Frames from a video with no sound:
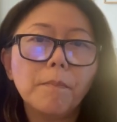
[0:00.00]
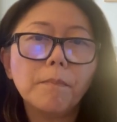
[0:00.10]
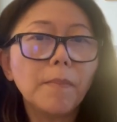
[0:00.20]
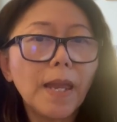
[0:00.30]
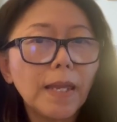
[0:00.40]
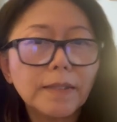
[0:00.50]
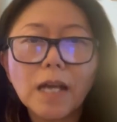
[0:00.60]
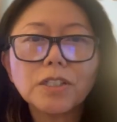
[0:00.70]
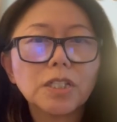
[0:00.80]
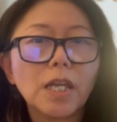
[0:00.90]
may
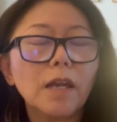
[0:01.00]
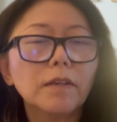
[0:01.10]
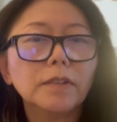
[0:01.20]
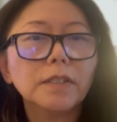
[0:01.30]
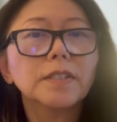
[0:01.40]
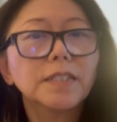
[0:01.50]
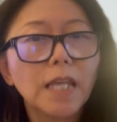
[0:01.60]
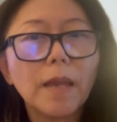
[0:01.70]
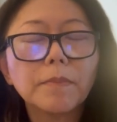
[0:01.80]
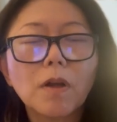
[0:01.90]
not share the
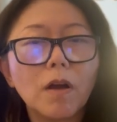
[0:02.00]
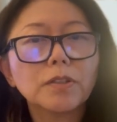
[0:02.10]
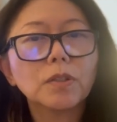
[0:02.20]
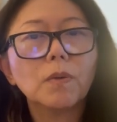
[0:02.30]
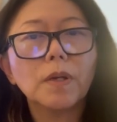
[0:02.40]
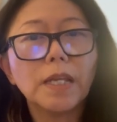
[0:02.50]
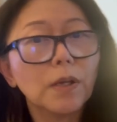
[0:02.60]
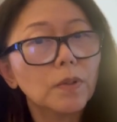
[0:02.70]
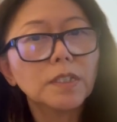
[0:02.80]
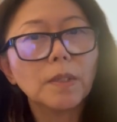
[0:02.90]
same cultural or
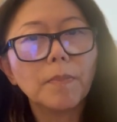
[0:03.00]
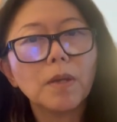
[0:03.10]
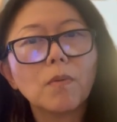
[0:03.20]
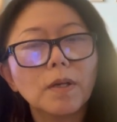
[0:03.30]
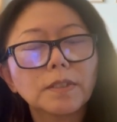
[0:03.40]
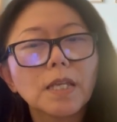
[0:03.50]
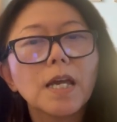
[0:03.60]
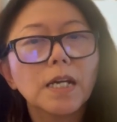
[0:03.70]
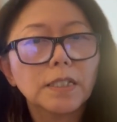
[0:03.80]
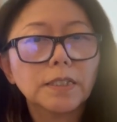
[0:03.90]
linguistic backgrounds
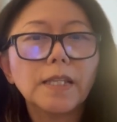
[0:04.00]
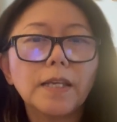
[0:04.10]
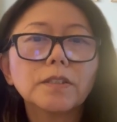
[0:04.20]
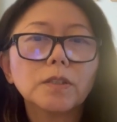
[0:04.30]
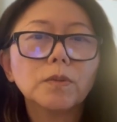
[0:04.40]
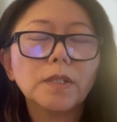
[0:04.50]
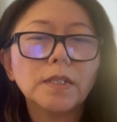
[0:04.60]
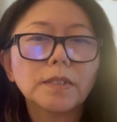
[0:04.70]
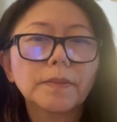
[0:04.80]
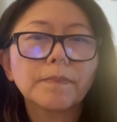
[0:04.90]
as their
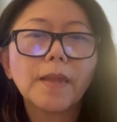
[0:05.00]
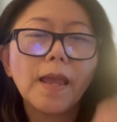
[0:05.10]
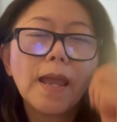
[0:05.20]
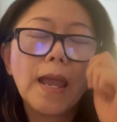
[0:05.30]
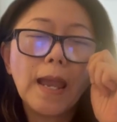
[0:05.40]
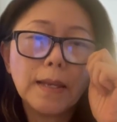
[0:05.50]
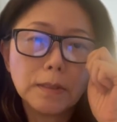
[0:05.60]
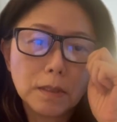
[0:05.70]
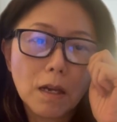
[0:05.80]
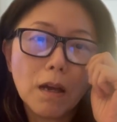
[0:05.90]
students.
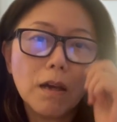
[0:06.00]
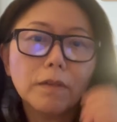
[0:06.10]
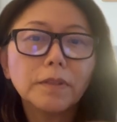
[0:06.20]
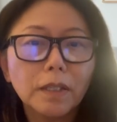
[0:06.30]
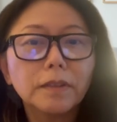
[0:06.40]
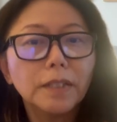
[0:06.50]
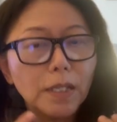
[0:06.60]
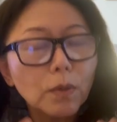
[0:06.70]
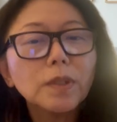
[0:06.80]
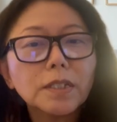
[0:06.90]
Hence, the
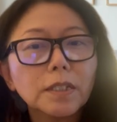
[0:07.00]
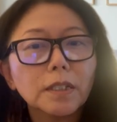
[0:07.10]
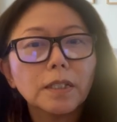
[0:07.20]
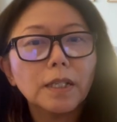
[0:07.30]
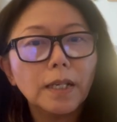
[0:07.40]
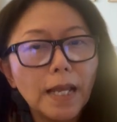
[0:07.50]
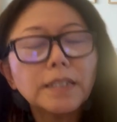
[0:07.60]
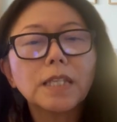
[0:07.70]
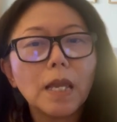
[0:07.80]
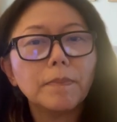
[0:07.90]
linguistic
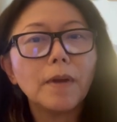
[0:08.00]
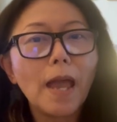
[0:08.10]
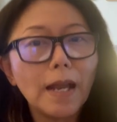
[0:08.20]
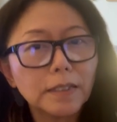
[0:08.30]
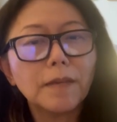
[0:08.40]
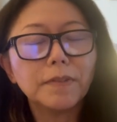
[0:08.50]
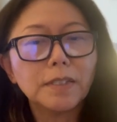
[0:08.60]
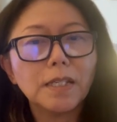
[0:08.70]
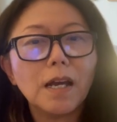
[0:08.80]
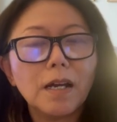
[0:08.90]
landscape
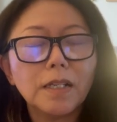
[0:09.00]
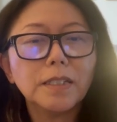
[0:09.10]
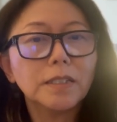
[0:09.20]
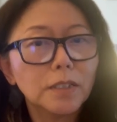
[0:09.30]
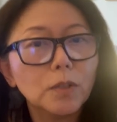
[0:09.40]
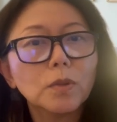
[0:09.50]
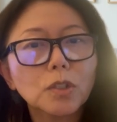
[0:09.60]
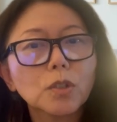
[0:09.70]
activity is used to